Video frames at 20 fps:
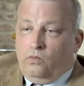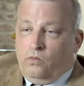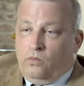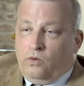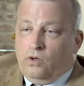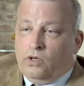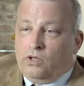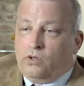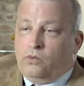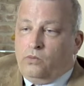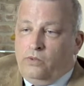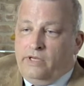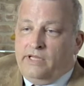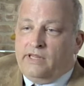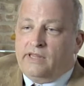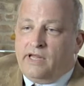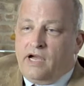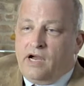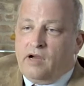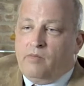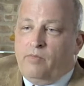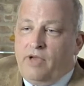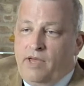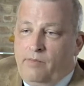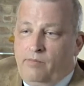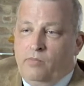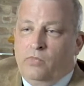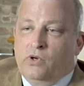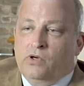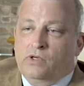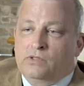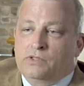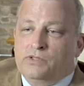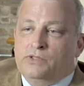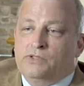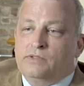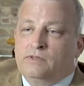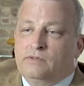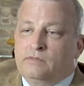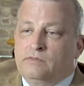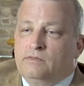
work with our members